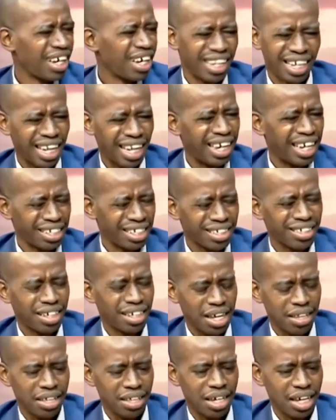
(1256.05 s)

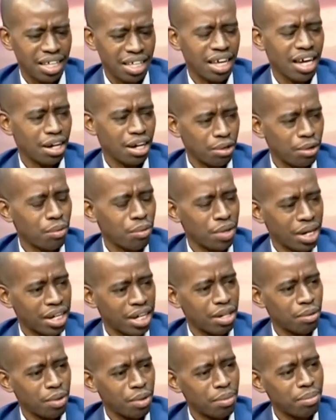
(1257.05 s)
I think a year ago we
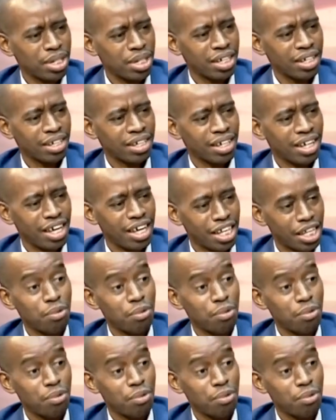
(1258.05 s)
had a webinar